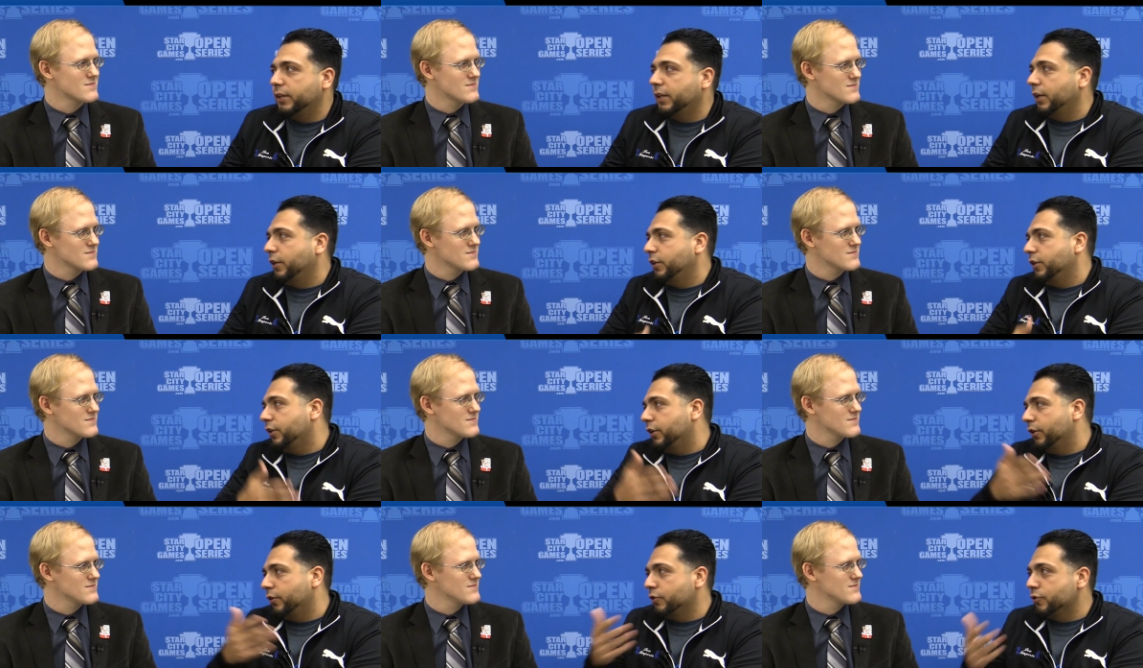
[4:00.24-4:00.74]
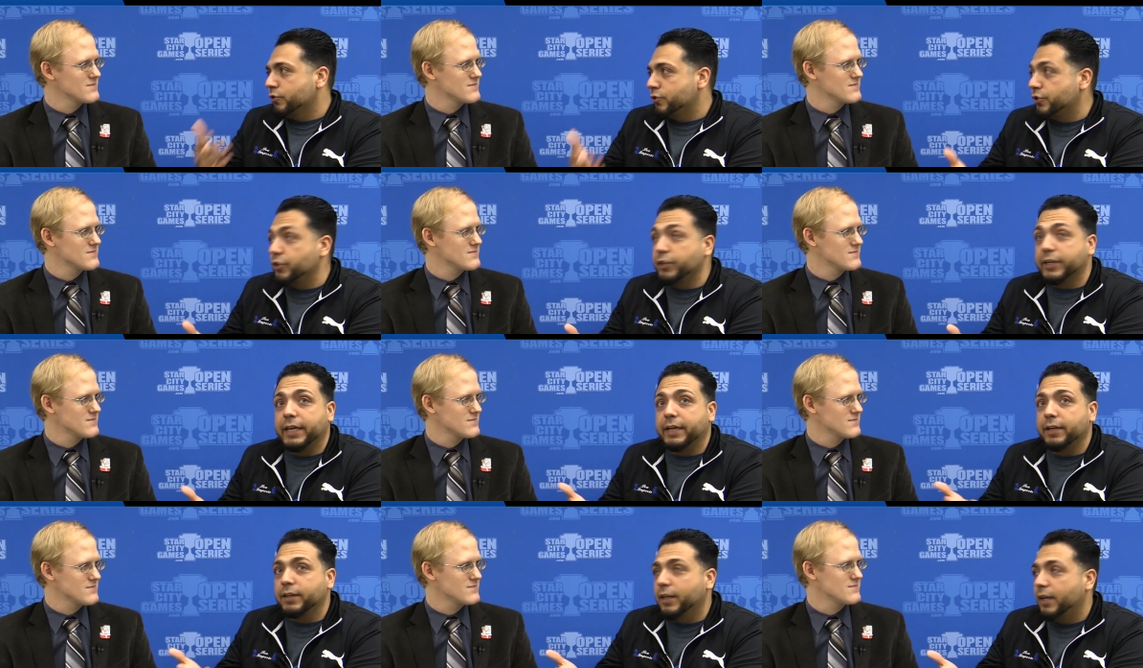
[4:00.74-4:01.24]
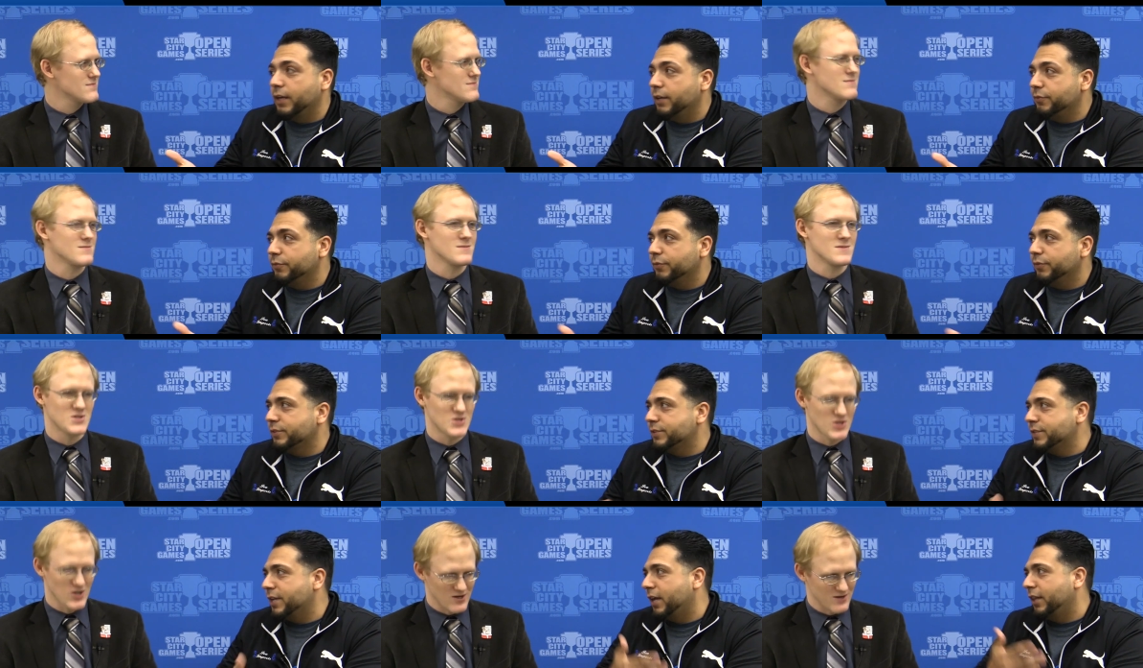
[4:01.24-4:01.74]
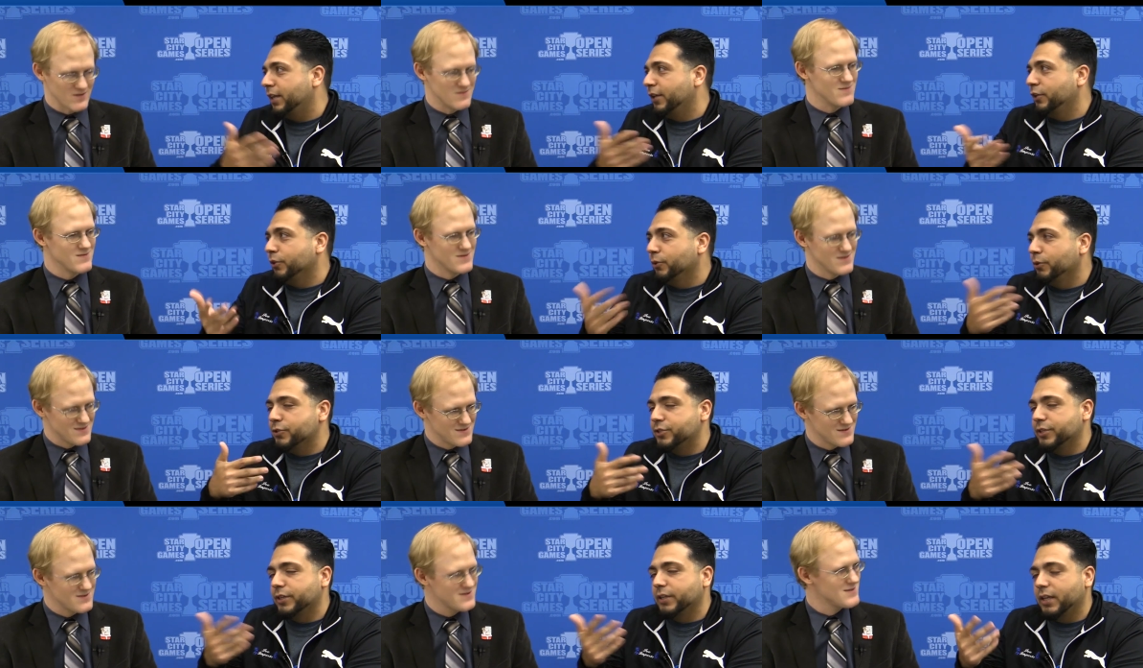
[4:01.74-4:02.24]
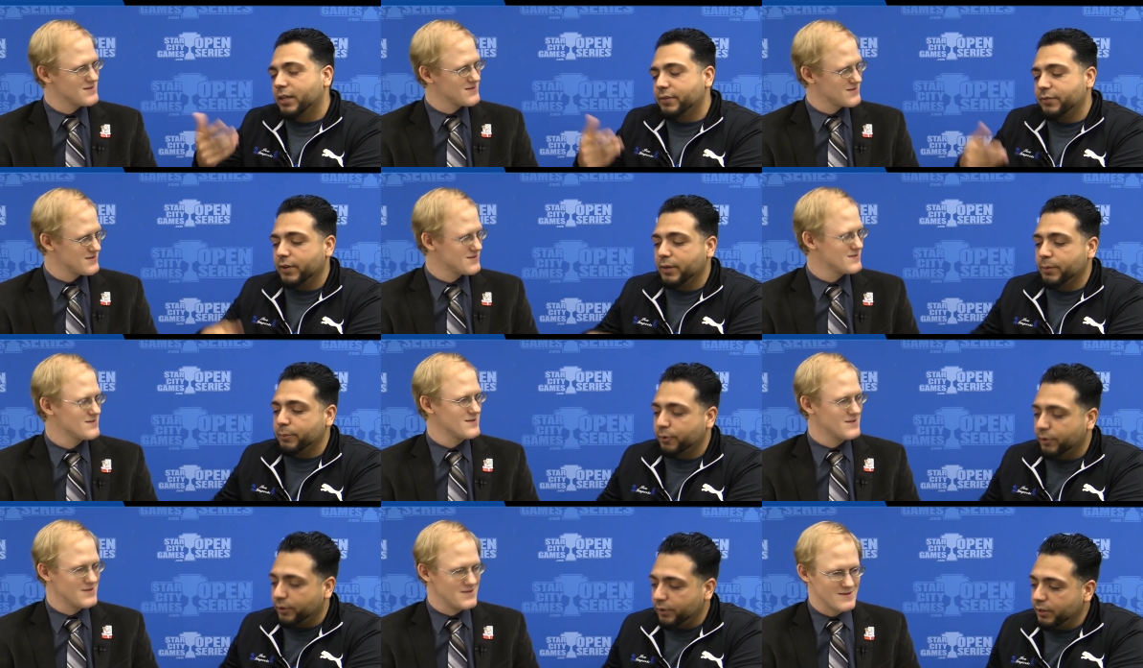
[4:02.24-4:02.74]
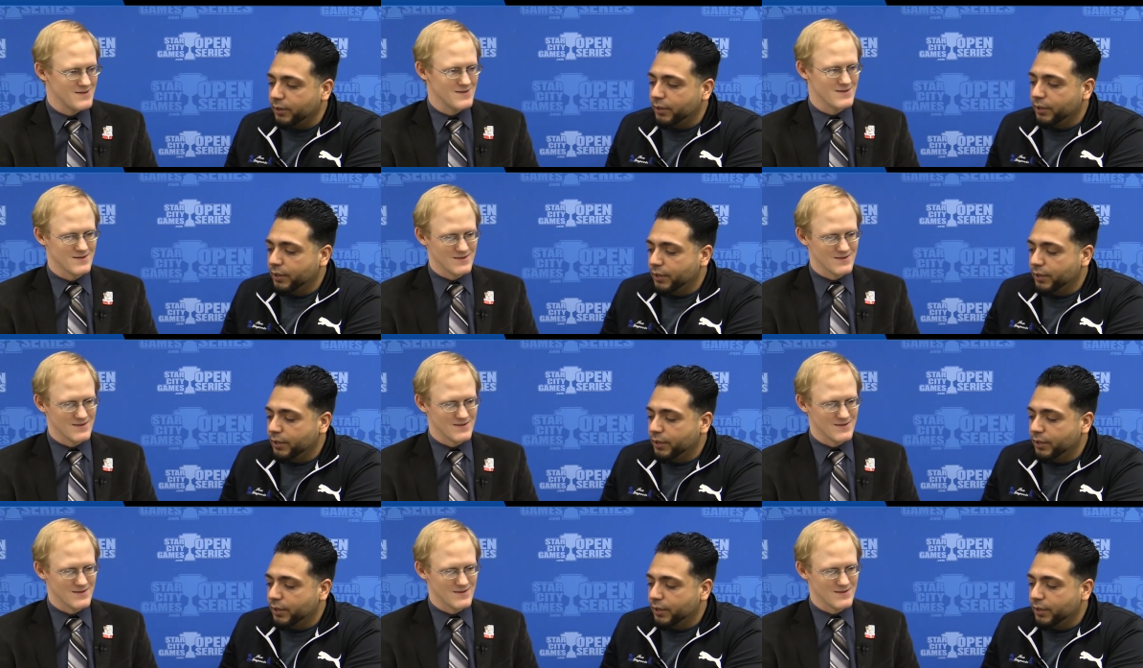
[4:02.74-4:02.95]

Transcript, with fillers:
Speaker 1: like you know, you still gain a life. It's sure. not like losing a life anymore.